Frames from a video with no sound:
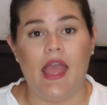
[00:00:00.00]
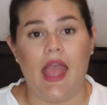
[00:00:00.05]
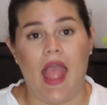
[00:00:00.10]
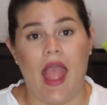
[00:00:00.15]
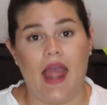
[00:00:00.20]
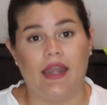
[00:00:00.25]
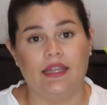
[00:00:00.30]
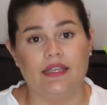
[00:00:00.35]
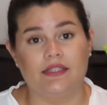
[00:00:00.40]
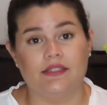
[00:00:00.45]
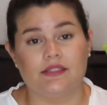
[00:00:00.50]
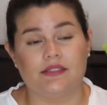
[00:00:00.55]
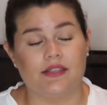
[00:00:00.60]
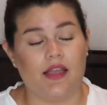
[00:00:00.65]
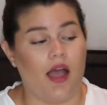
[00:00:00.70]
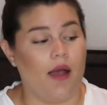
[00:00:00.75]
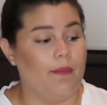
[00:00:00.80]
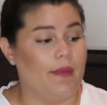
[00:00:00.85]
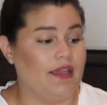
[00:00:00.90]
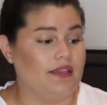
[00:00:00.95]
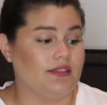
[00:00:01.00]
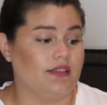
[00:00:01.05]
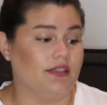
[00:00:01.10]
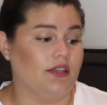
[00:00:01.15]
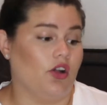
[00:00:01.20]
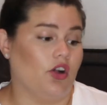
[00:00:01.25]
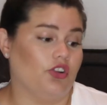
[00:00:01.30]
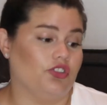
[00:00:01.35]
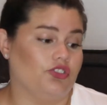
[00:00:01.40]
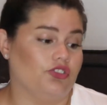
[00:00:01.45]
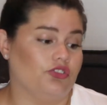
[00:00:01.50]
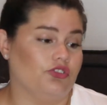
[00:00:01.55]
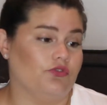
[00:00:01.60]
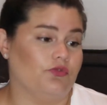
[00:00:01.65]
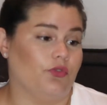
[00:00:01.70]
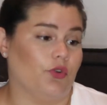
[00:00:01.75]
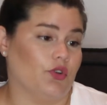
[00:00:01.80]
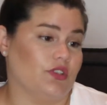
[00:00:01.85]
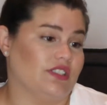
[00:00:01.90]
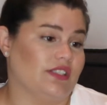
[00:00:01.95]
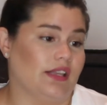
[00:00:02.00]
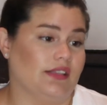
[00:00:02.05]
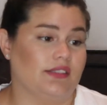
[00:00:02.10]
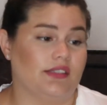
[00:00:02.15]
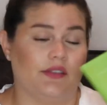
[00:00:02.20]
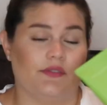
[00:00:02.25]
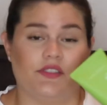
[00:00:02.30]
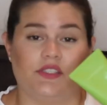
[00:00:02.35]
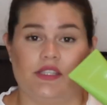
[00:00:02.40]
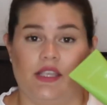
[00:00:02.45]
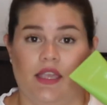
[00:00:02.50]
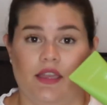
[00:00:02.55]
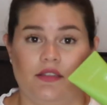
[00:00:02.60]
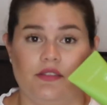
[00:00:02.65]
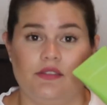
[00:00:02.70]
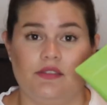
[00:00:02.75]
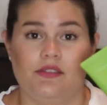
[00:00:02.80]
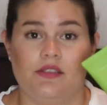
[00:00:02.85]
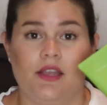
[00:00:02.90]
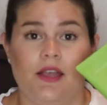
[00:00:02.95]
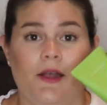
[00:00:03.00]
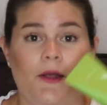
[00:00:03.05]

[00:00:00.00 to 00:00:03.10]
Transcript: it, and it's amazing on for sensitive skins